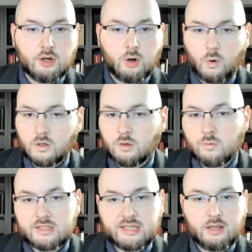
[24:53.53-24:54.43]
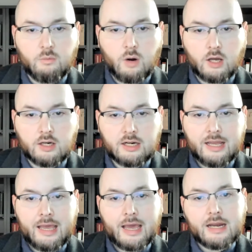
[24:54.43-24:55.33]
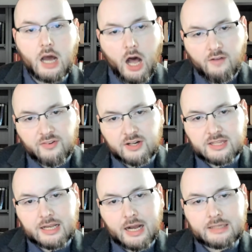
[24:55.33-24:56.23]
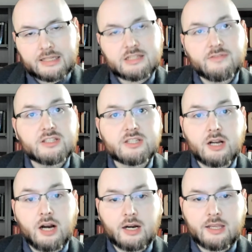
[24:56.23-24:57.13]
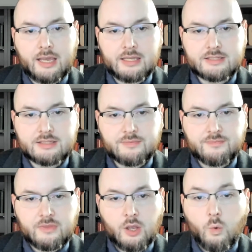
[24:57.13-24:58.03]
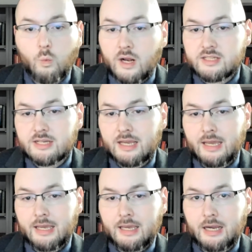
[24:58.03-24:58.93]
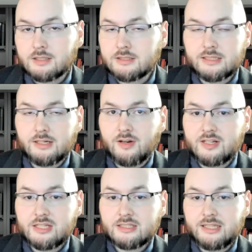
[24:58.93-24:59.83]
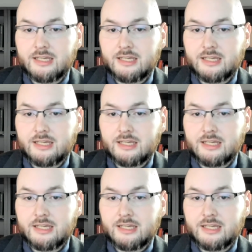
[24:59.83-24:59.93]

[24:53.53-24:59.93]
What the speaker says: ordered whiskey and water, and offered the contents of his cigar case, which, characteristically